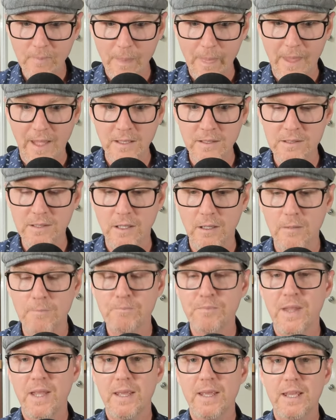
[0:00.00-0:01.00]
And so
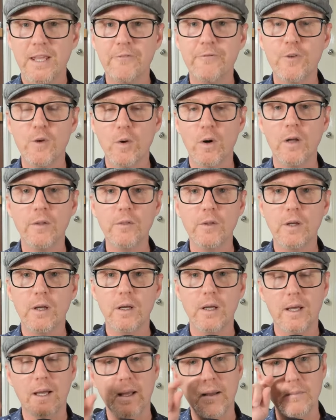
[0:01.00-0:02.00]
if you're on
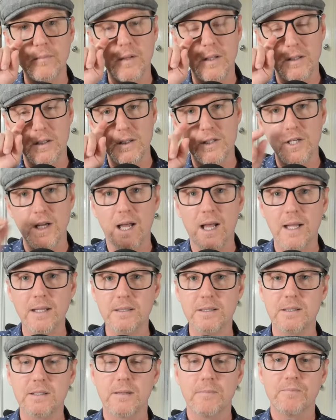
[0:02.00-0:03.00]
the, um, the
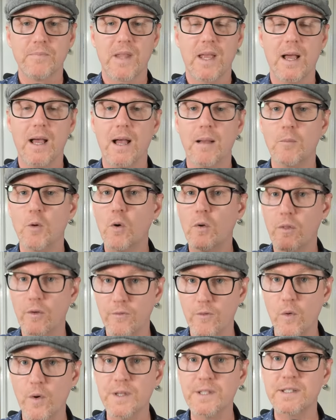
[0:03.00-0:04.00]
Dejats um, or the
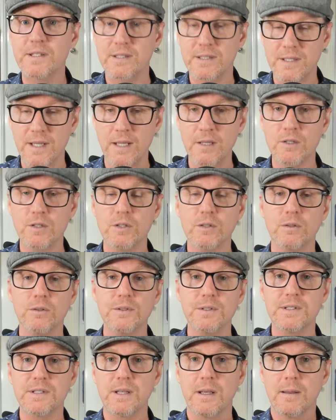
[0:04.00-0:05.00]
Voice
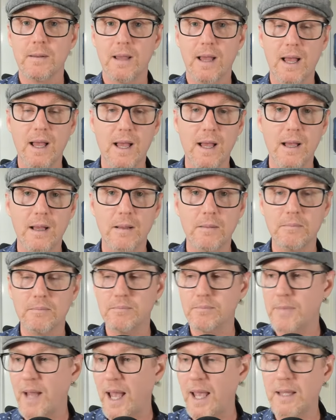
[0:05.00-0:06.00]
Essentials Um,
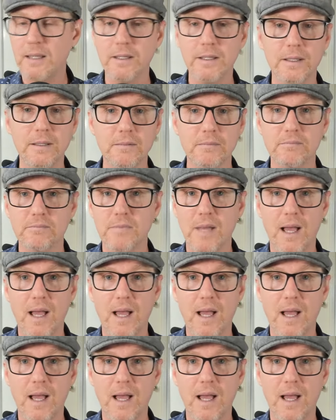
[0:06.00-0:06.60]
mailing,